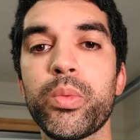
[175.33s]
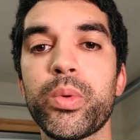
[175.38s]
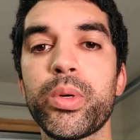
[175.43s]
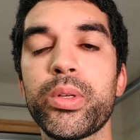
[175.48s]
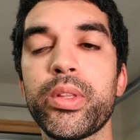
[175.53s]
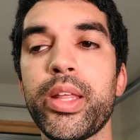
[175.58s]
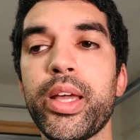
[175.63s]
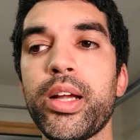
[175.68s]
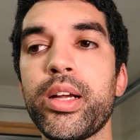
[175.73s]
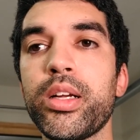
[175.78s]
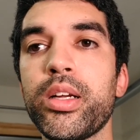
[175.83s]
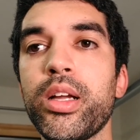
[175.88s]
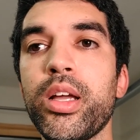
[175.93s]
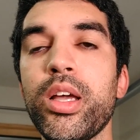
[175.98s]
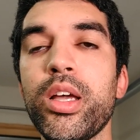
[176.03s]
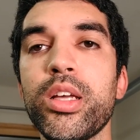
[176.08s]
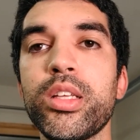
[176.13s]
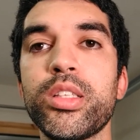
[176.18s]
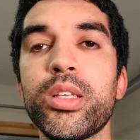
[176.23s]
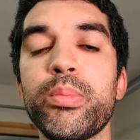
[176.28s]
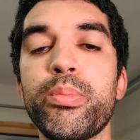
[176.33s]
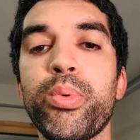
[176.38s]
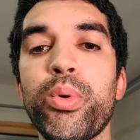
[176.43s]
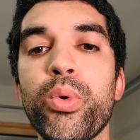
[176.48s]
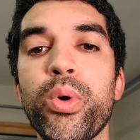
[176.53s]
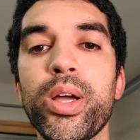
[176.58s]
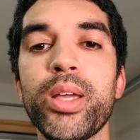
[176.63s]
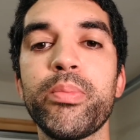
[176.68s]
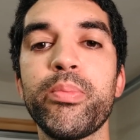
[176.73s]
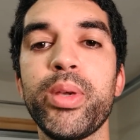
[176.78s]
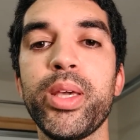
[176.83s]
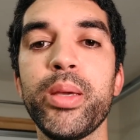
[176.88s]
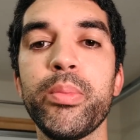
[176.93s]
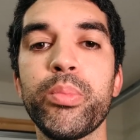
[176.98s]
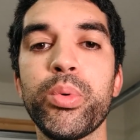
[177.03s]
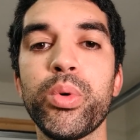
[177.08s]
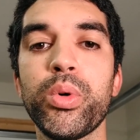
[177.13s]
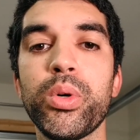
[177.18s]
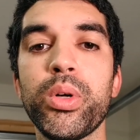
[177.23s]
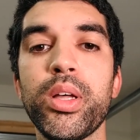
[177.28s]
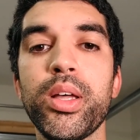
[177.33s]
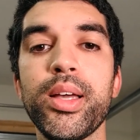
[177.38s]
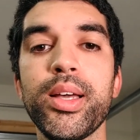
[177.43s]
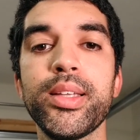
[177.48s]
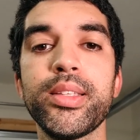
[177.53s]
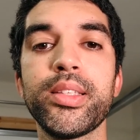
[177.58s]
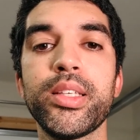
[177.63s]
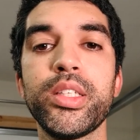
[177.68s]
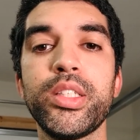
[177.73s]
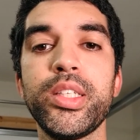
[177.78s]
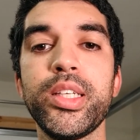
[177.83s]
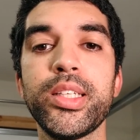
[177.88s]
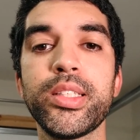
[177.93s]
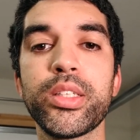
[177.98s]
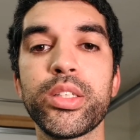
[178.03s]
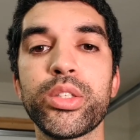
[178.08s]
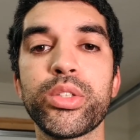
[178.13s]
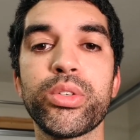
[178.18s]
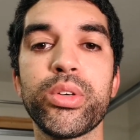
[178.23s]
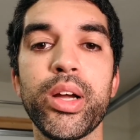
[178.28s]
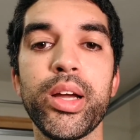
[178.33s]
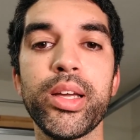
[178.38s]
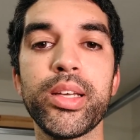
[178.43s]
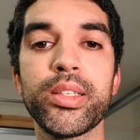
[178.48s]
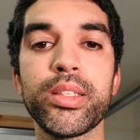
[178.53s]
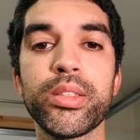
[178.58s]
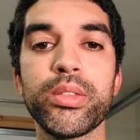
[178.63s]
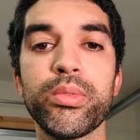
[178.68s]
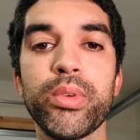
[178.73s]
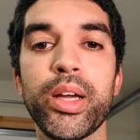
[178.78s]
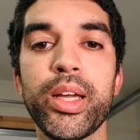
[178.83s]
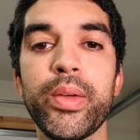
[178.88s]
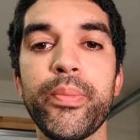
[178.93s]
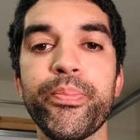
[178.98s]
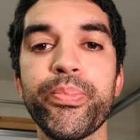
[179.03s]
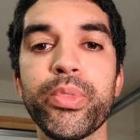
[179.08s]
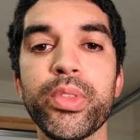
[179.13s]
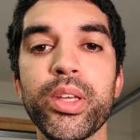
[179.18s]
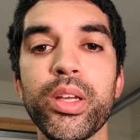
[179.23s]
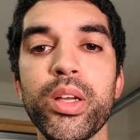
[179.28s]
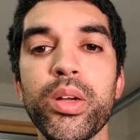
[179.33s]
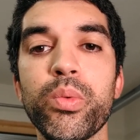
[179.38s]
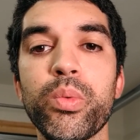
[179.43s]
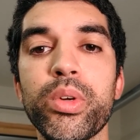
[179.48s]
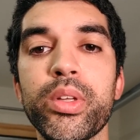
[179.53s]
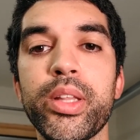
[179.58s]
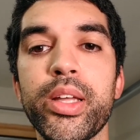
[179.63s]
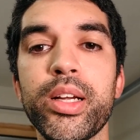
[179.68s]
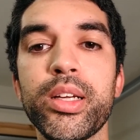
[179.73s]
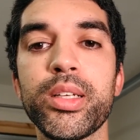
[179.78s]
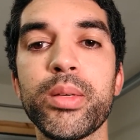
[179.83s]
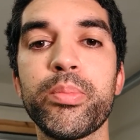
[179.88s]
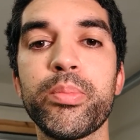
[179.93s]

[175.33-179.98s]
We're there to point people to Jesus Christ, right? We're there